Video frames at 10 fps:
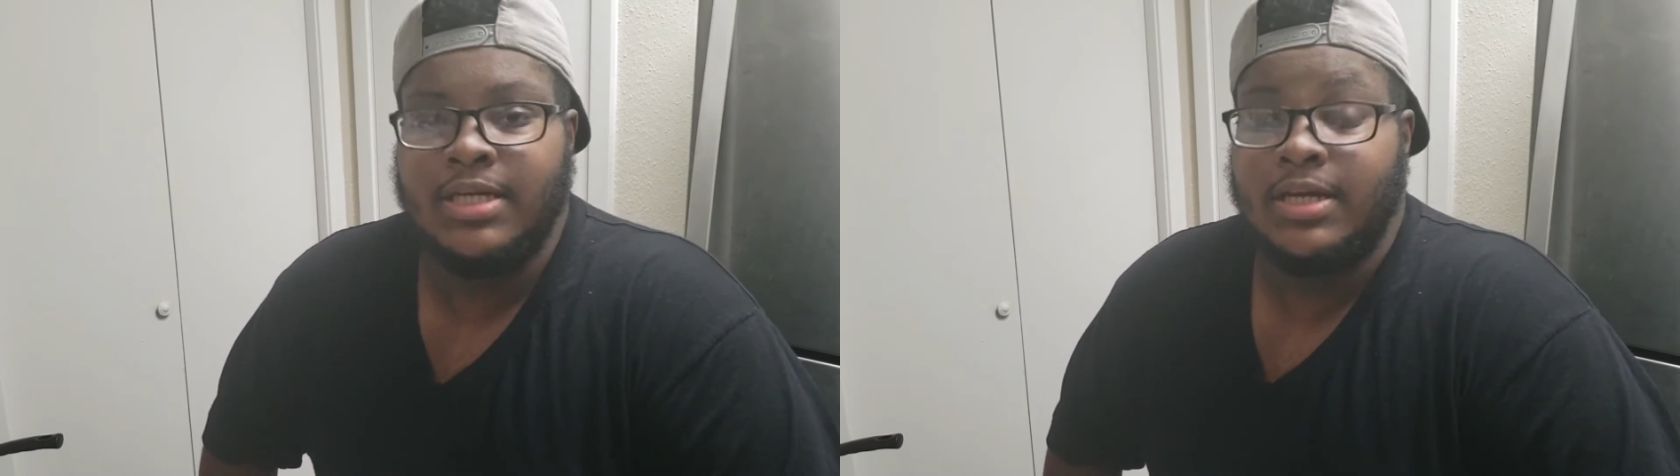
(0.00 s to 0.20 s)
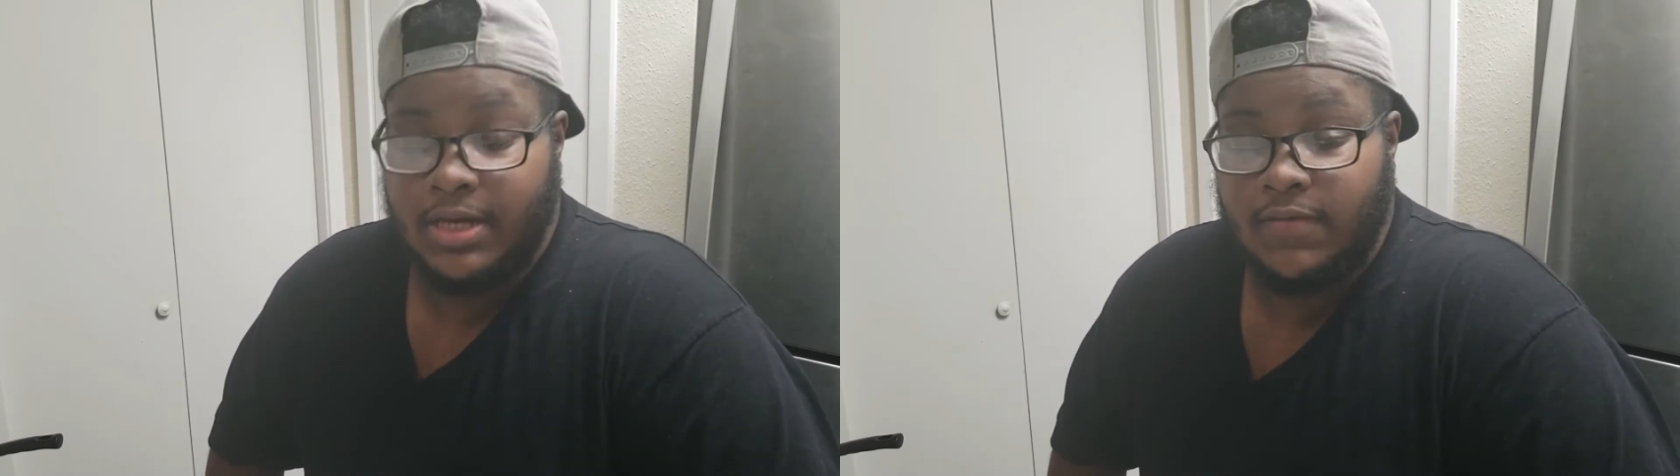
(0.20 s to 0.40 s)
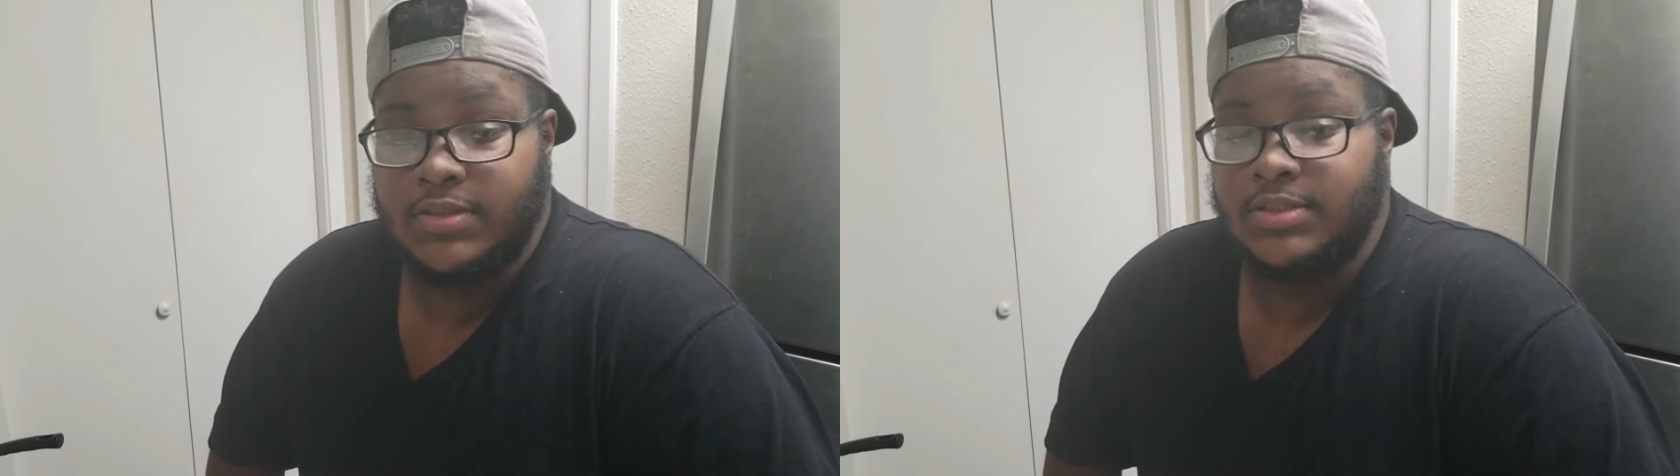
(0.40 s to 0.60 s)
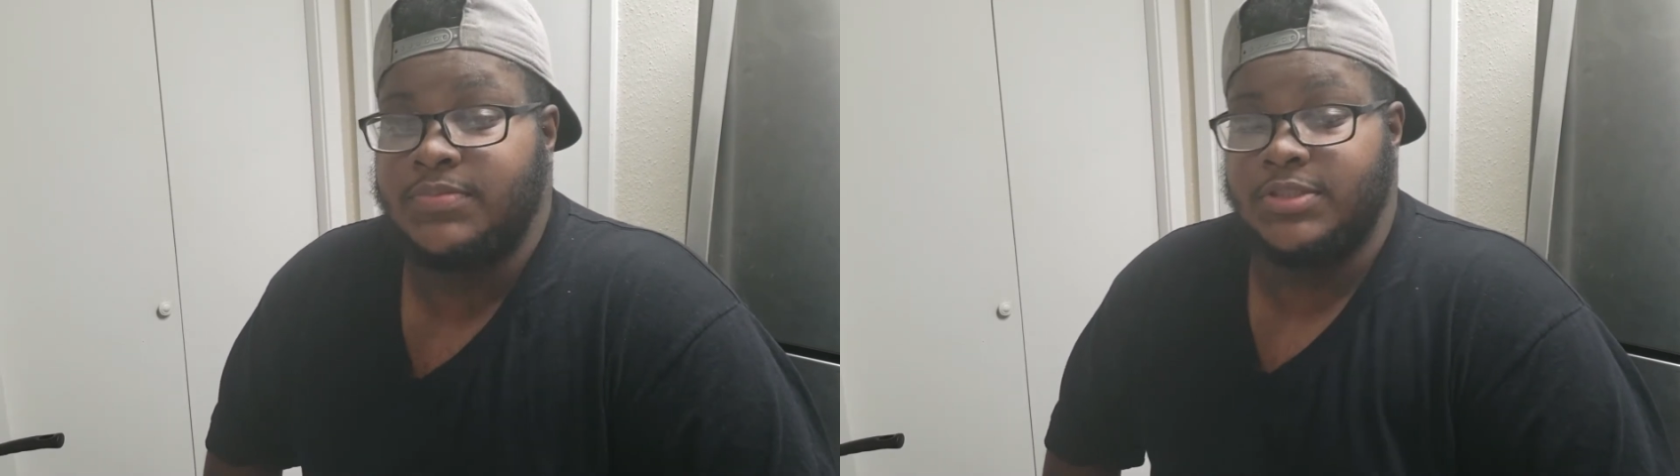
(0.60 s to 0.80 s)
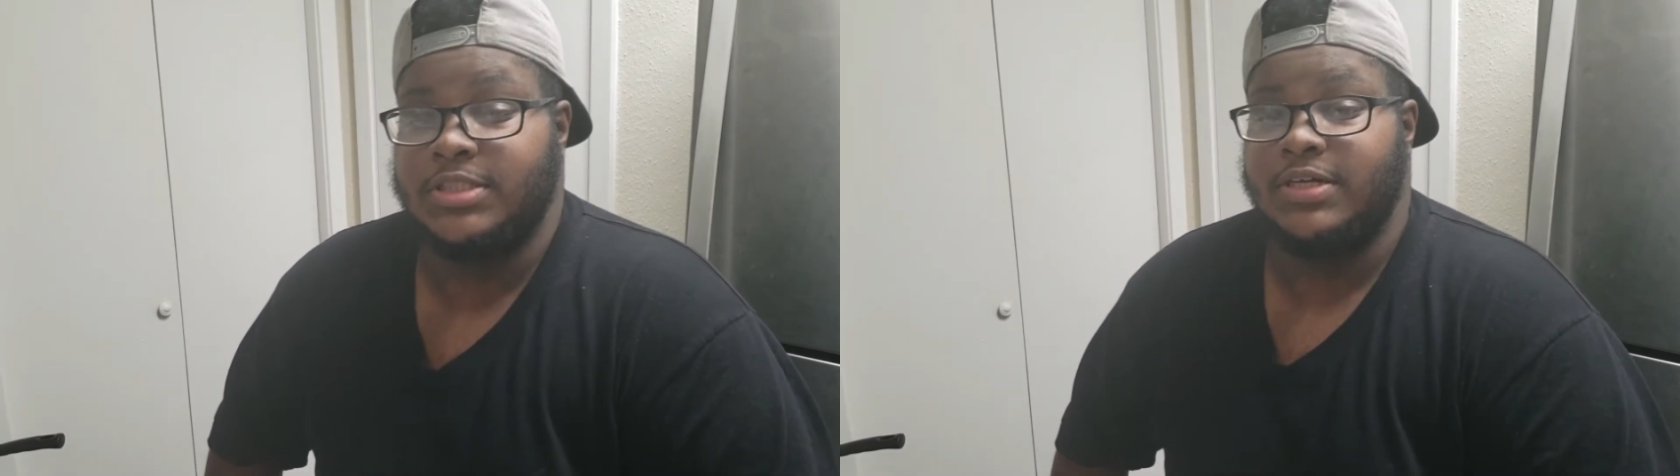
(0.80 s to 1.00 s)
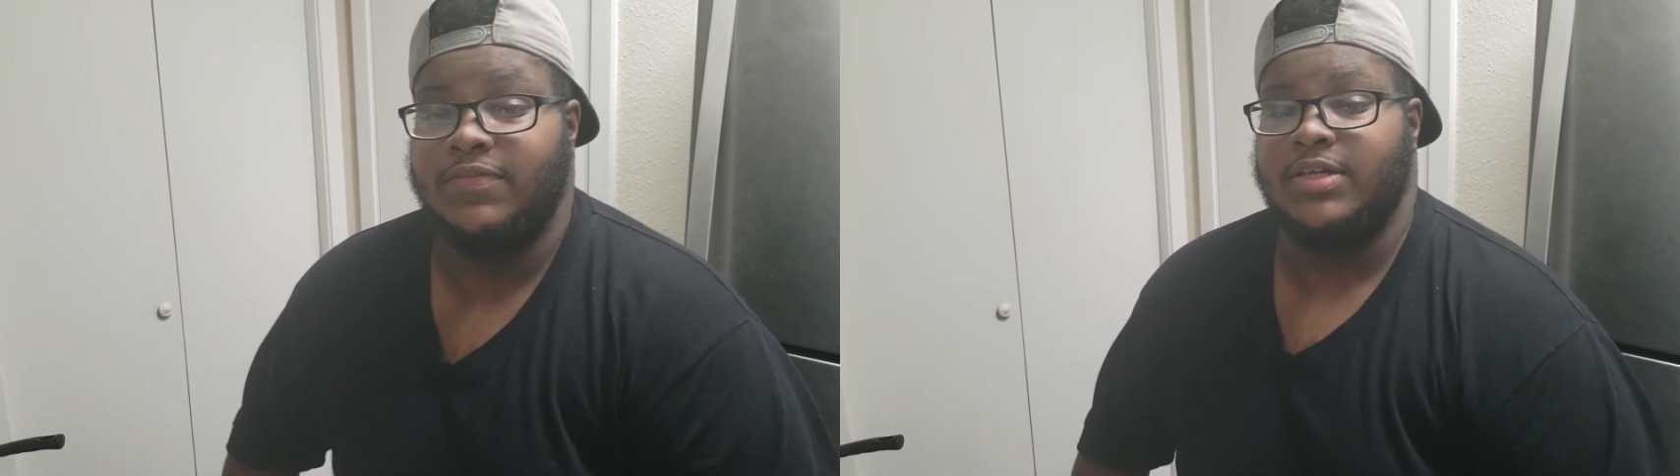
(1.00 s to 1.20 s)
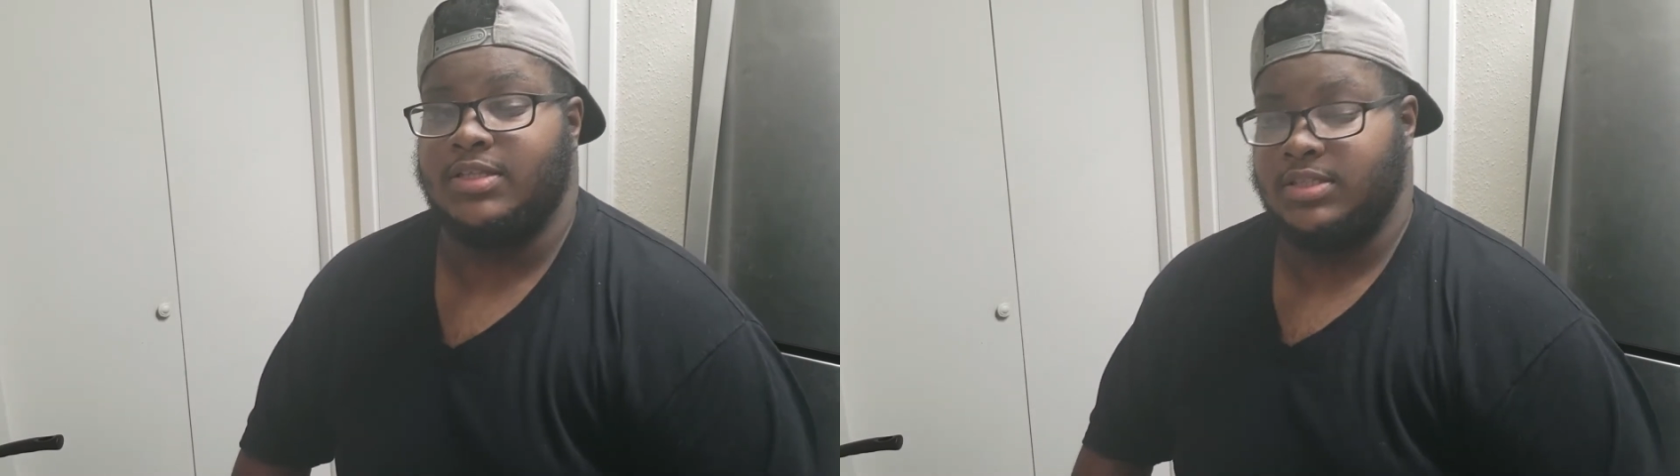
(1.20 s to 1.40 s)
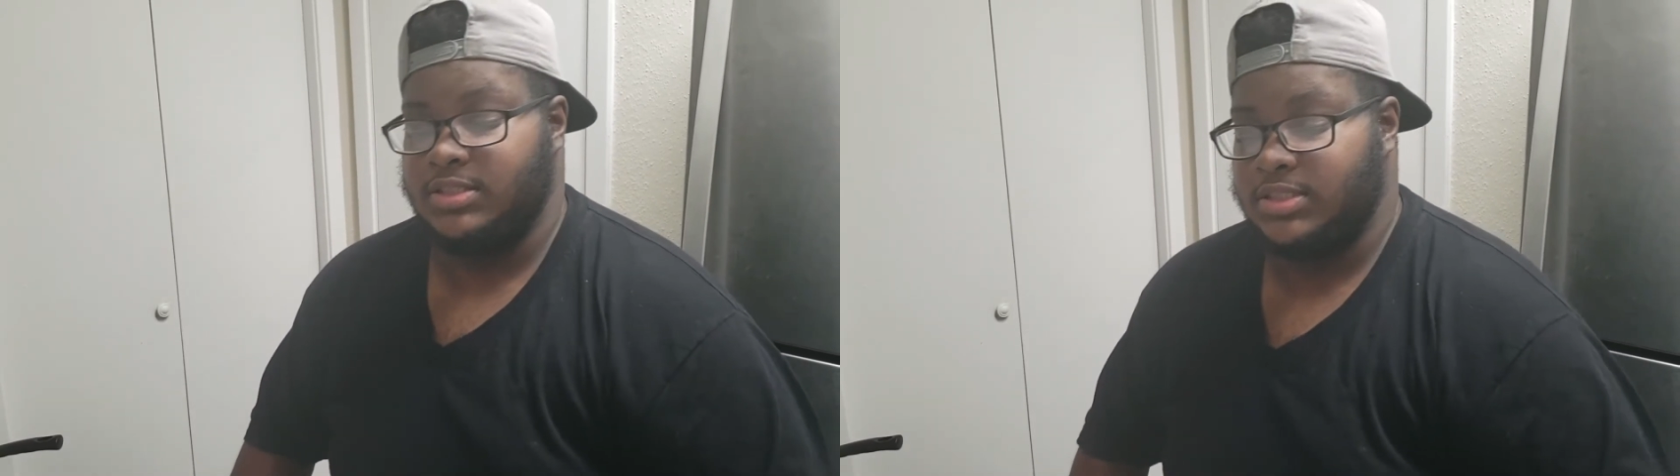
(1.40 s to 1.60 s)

I want to do more stuff like this.